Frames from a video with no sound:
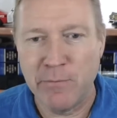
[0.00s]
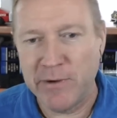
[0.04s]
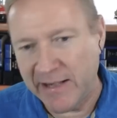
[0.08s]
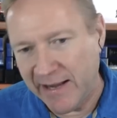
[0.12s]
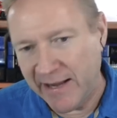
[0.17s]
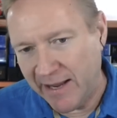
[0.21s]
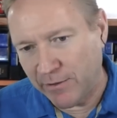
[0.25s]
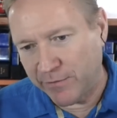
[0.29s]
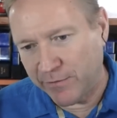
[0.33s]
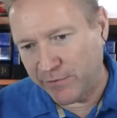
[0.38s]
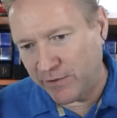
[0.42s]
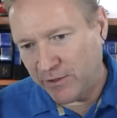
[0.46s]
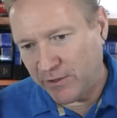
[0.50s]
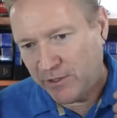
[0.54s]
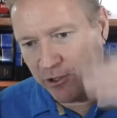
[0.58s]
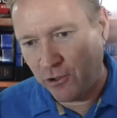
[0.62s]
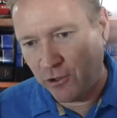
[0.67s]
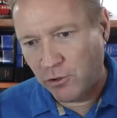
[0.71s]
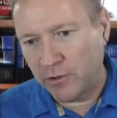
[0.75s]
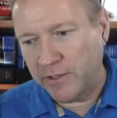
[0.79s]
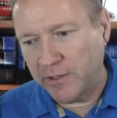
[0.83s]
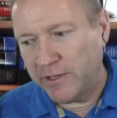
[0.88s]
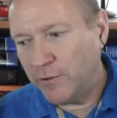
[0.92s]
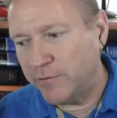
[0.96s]
We can handle it
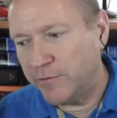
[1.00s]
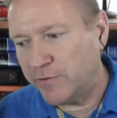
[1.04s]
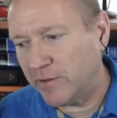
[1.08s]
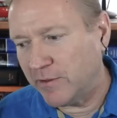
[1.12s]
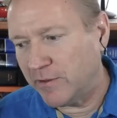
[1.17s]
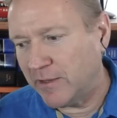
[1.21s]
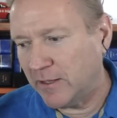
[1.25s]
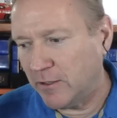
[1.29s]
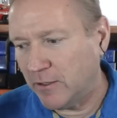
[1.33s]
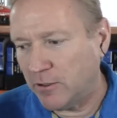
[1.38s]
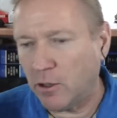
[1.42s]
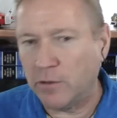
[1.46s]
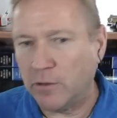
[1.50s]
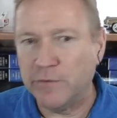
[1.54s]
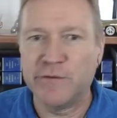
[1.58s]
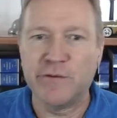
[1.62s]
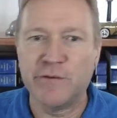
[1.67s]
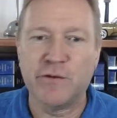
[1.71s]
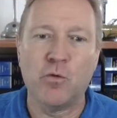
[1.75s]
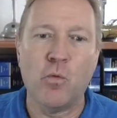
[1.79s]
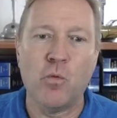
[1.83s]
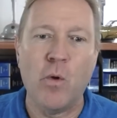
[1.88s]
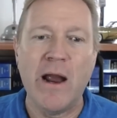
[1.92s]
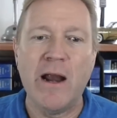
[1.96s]
securely using a thing called
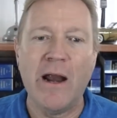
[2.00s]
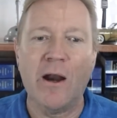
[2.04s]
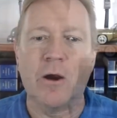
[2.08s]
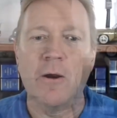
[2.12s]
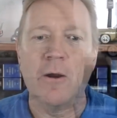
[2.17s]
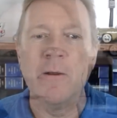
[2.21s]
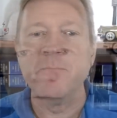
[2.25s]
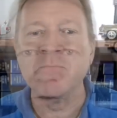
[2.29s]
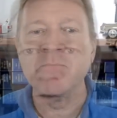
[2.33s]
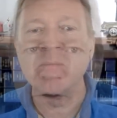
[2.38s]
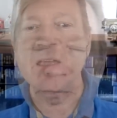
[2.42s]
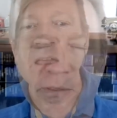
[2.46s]
Square.